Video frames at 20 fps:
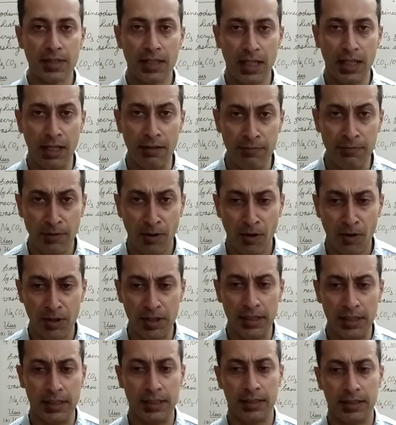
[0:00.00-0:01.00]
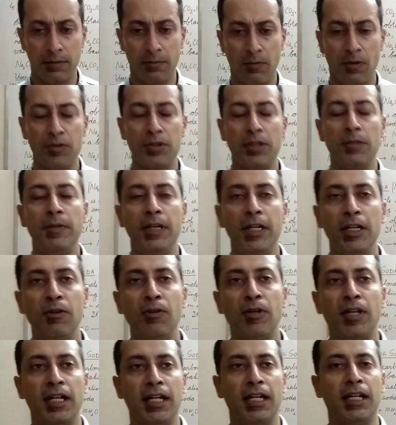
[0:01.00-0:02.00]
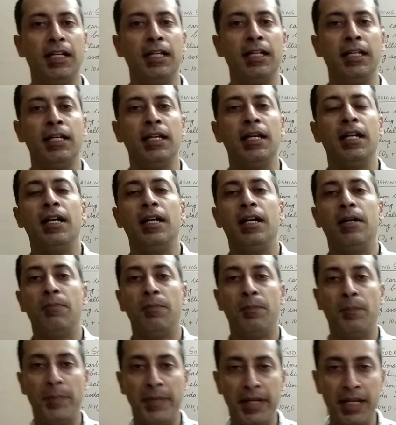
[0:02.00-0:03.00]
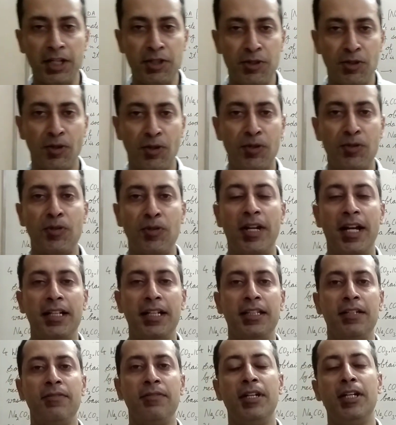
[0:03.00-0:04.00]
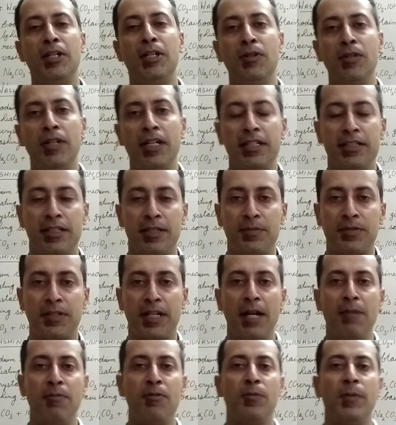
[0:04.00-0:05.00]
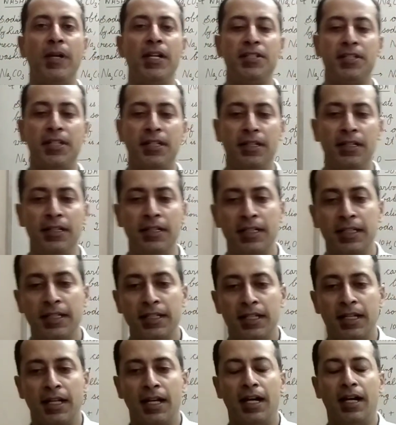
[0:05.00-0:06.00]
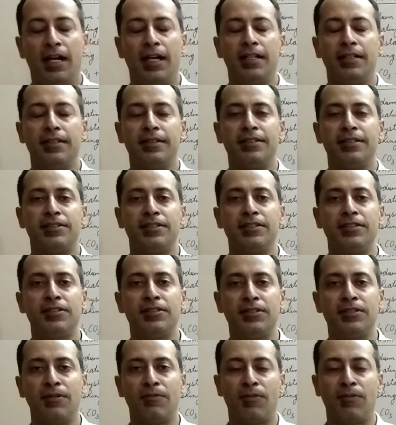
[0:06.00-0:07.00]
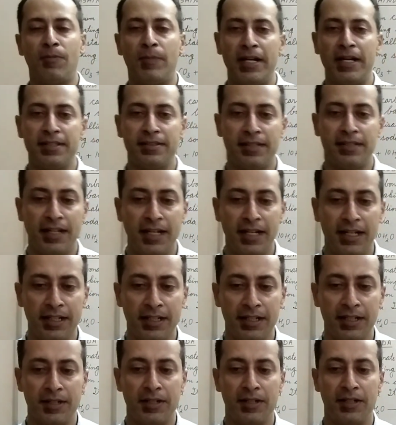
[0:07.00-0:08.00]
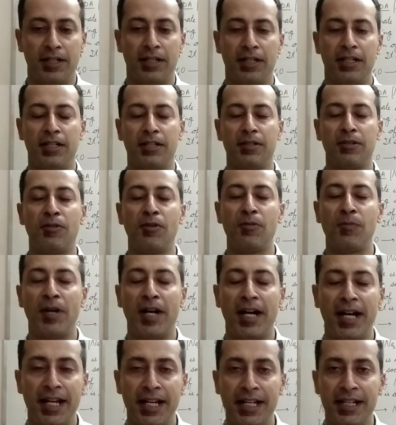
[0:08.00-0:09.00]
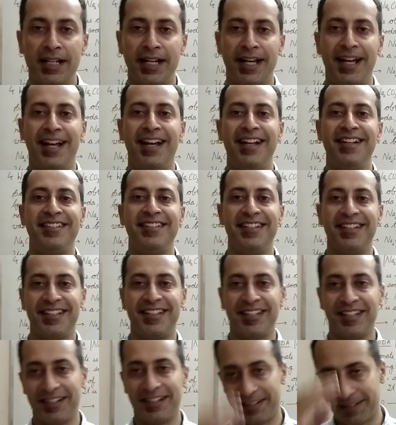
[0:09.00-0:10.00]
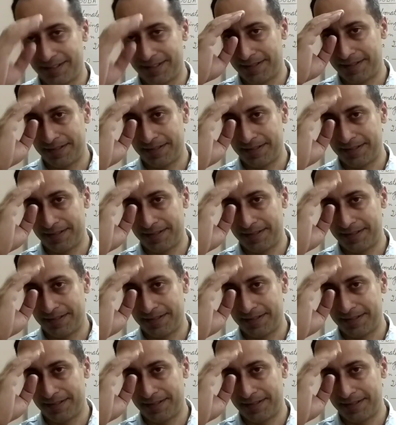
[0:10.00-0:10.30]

If not, then watch the video again. Make sure to like the video and subscribe to my channel. And this is from my side. Goodbye and take care.